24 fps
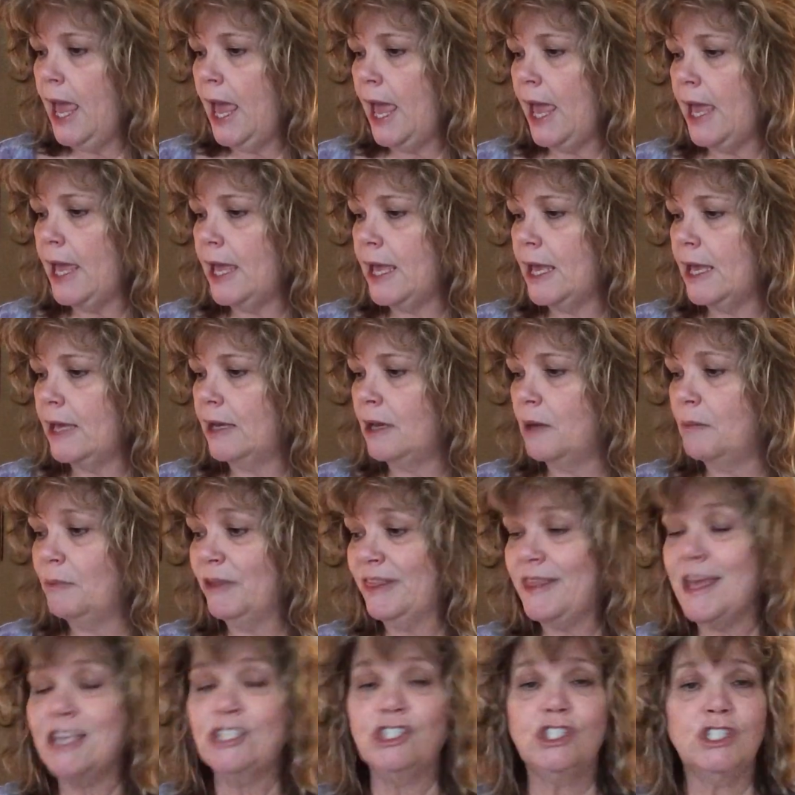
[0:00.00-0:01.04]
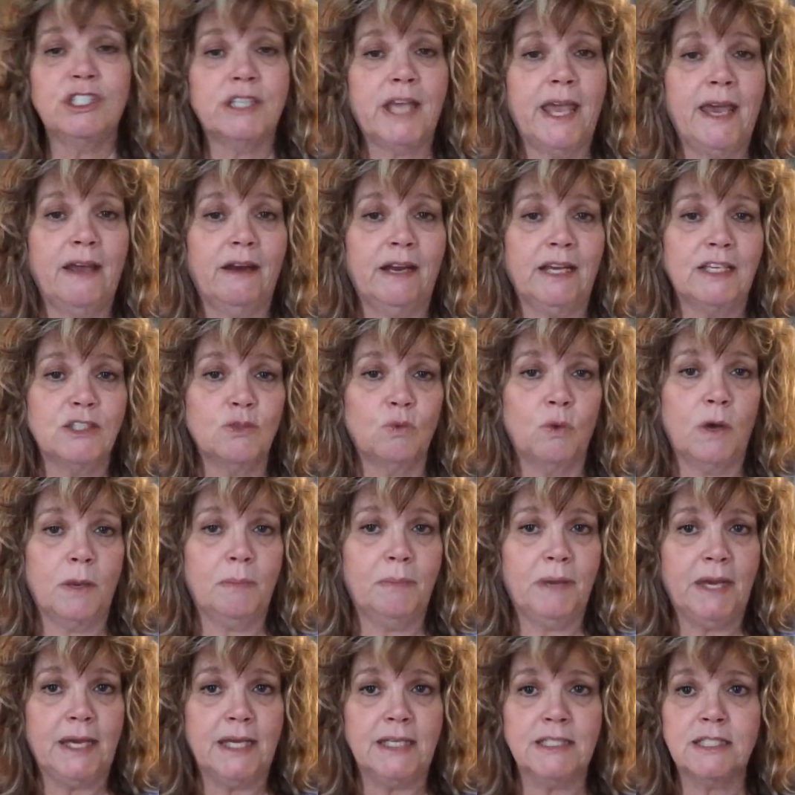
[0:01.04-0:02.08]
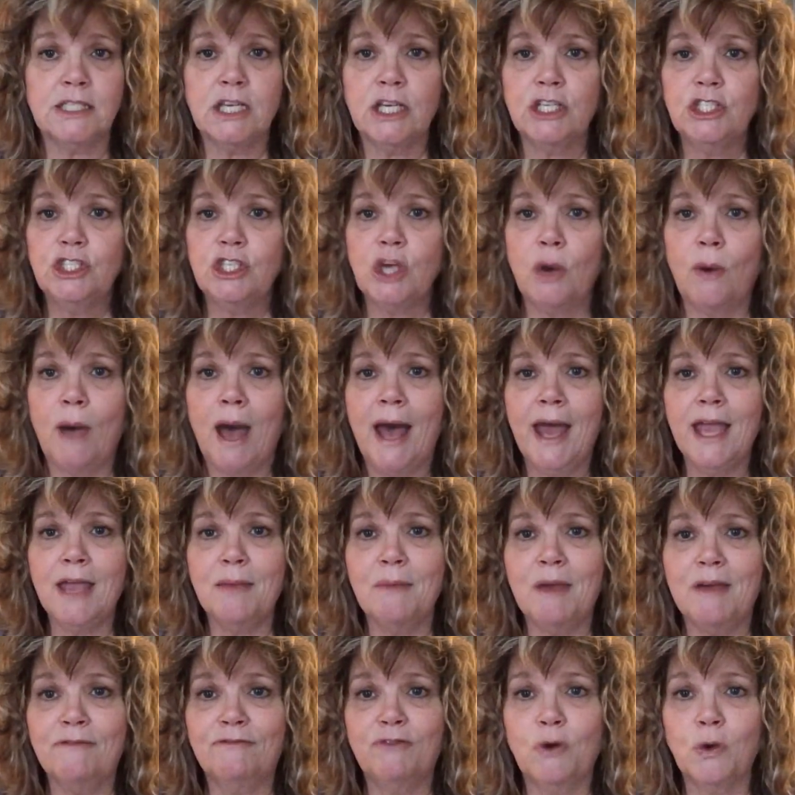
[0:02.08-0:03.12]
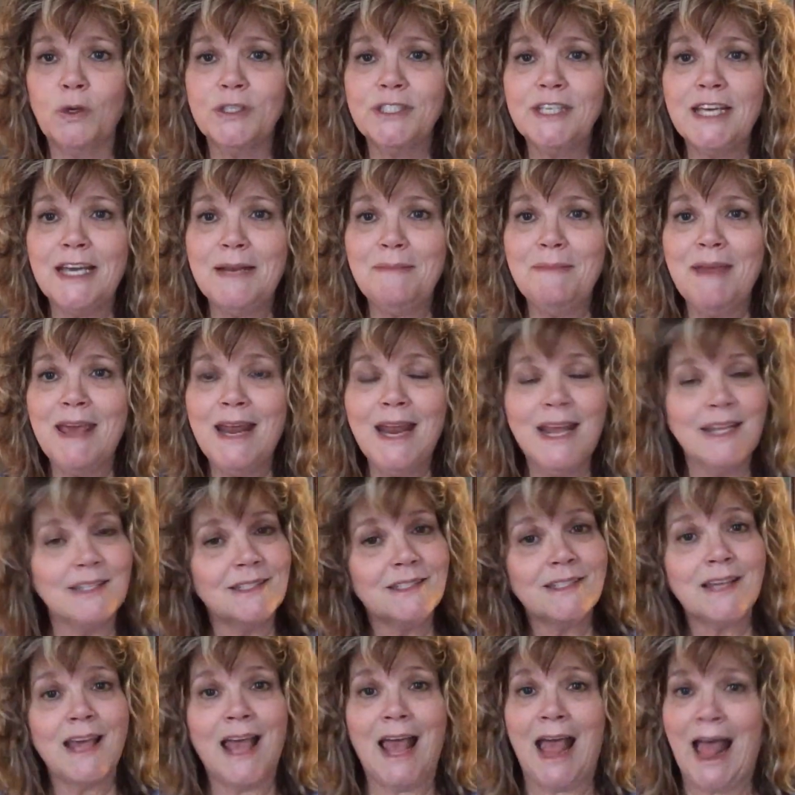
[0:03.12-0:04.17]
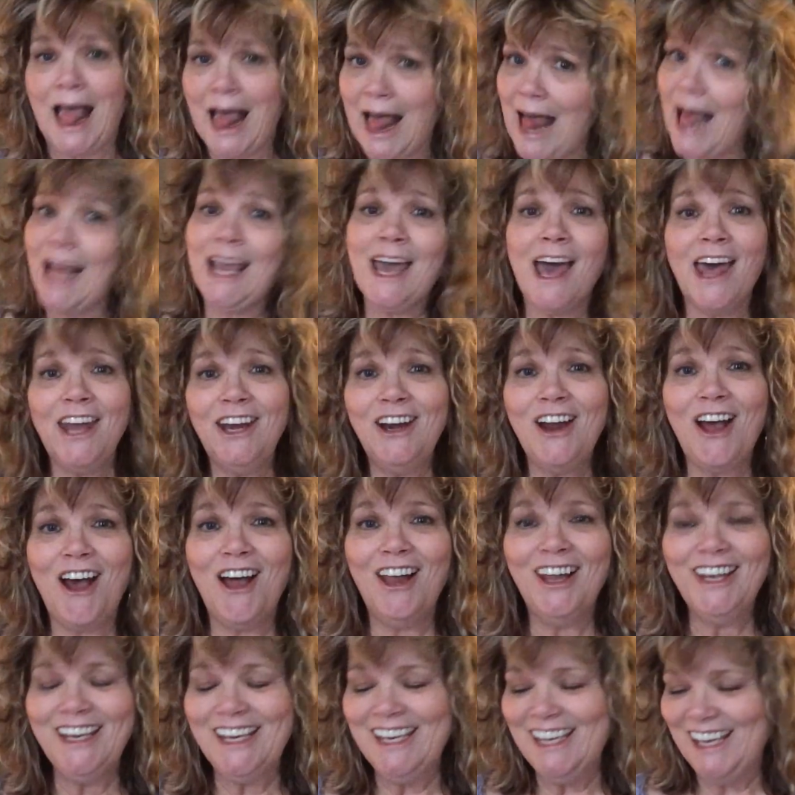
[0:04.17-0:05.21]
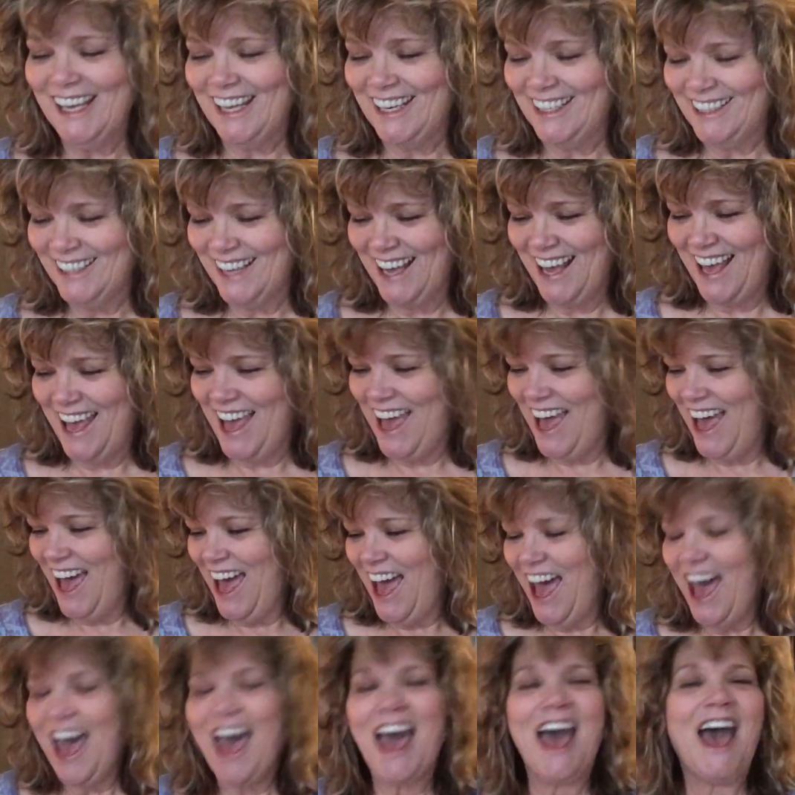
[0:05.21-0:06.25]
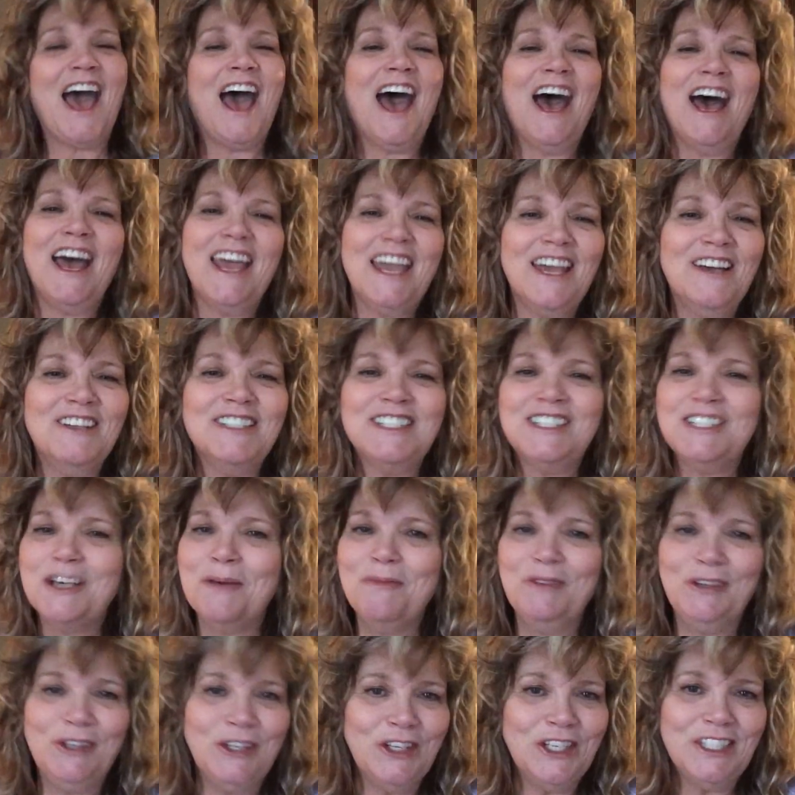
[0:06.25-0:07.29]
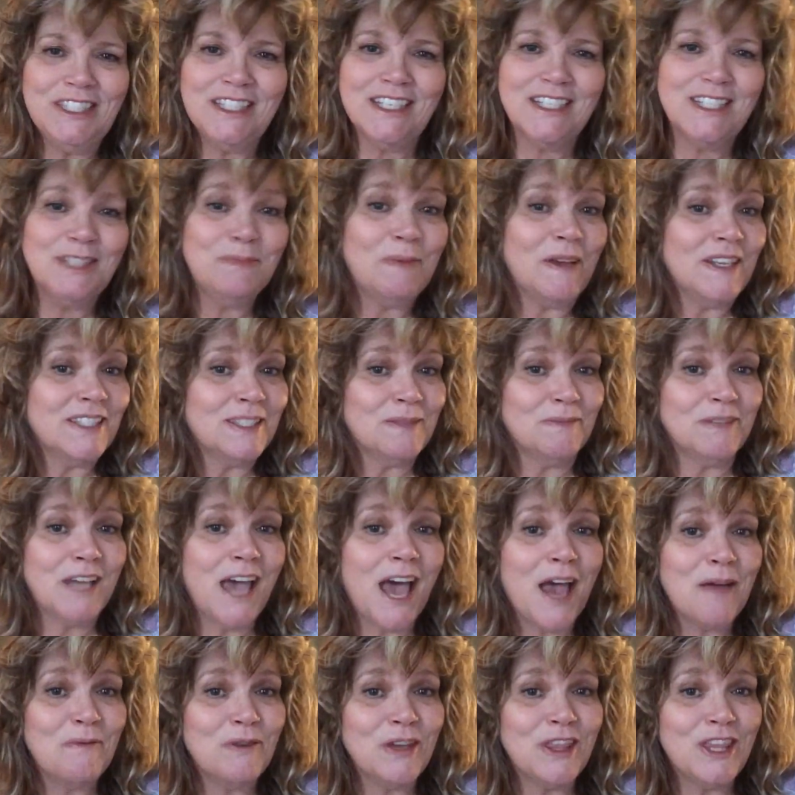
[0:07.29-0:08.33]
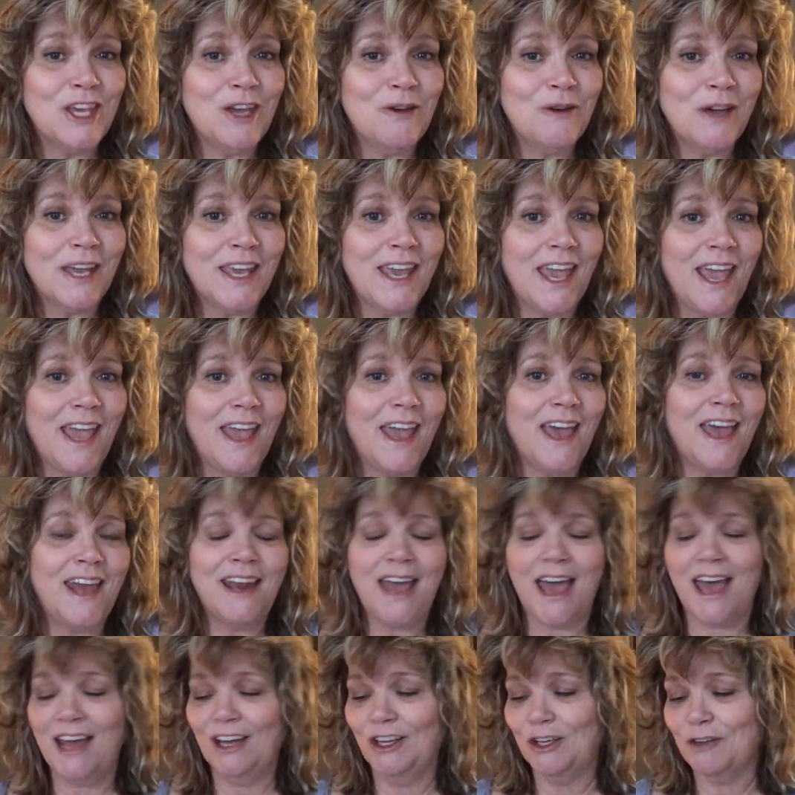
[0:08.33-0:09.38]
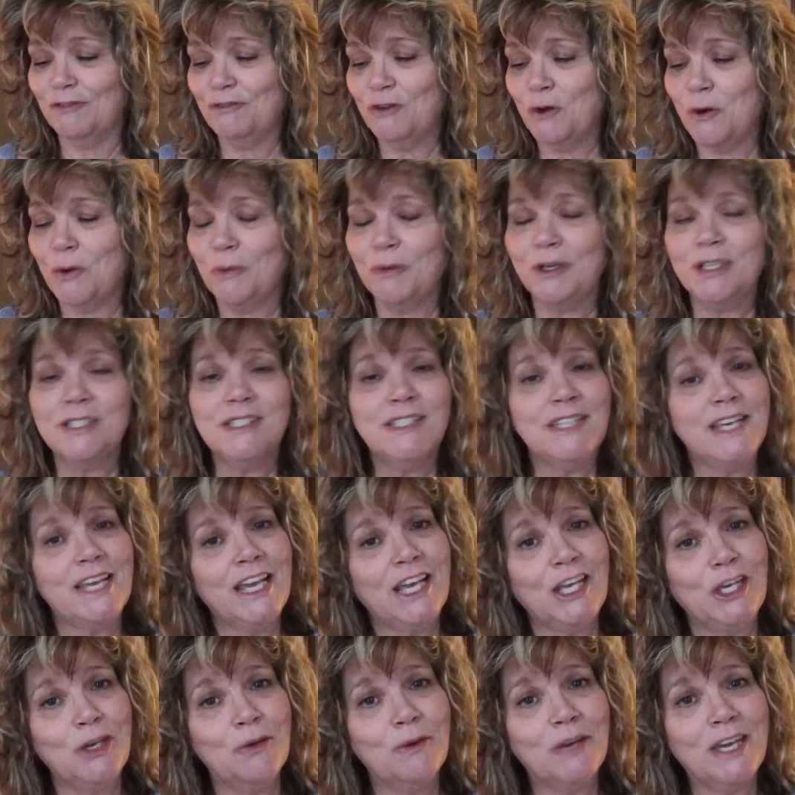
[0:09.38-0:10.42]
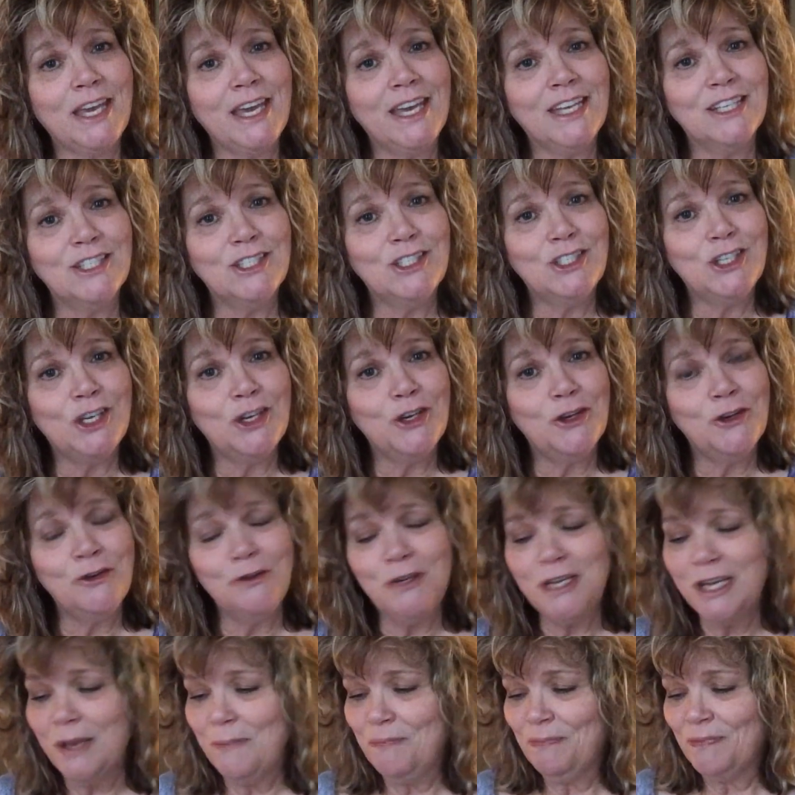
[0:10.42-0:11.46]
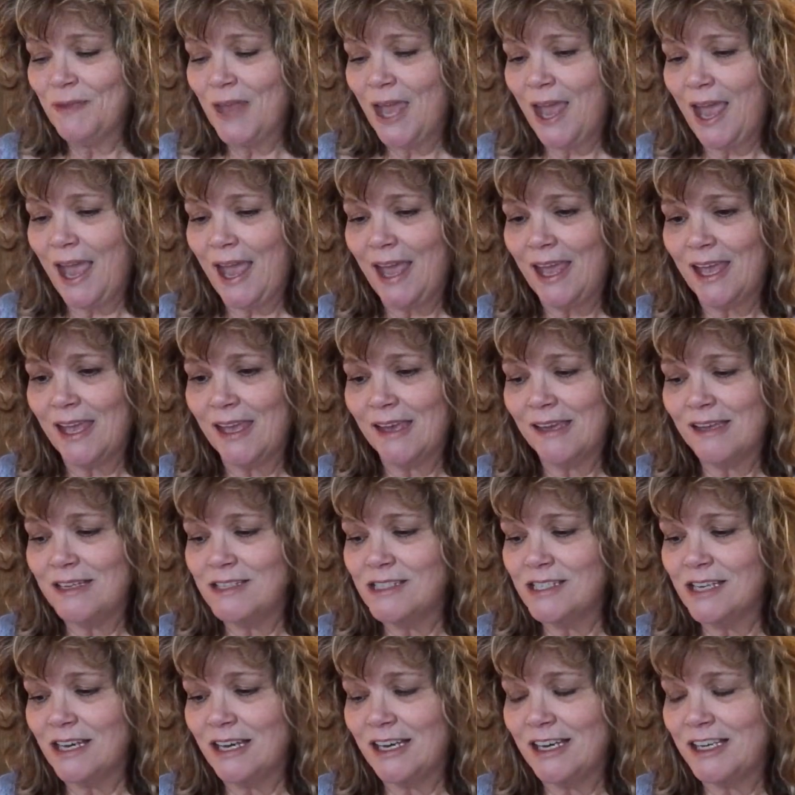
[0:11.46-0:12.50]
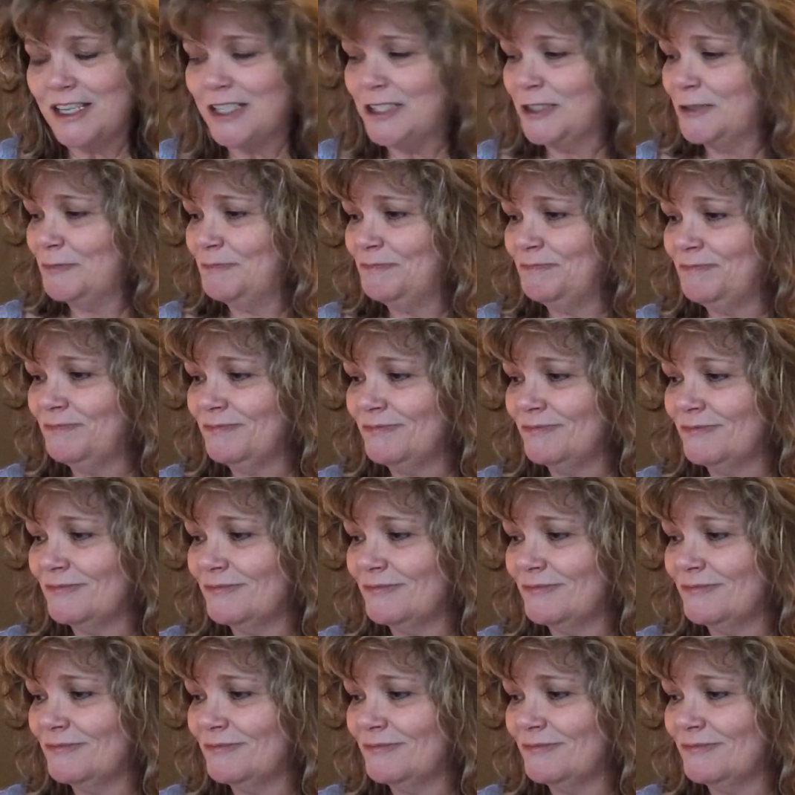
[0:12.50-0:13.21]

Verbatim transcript: And but that's just counting as one piece. So I am at 14 minutes. I got it all in. It's so good to spend some time with you again. I look forward to seeing you again soon. And um,